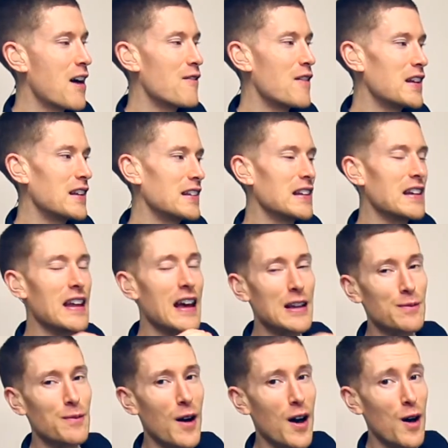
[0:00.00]
Then in the
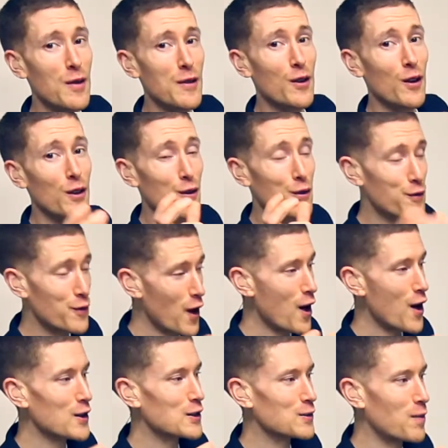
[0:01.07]
next bar, we've got the
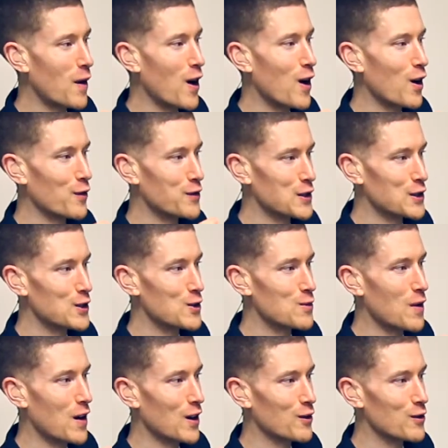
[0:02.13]
first bar of the
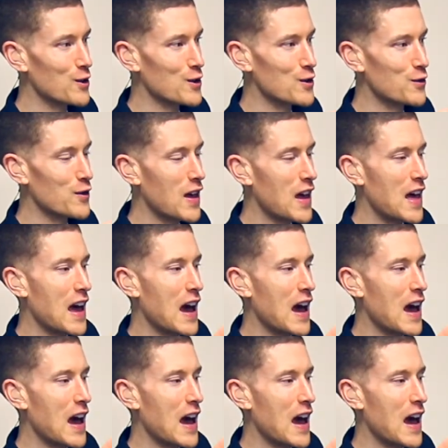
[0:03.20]
2-bar groove,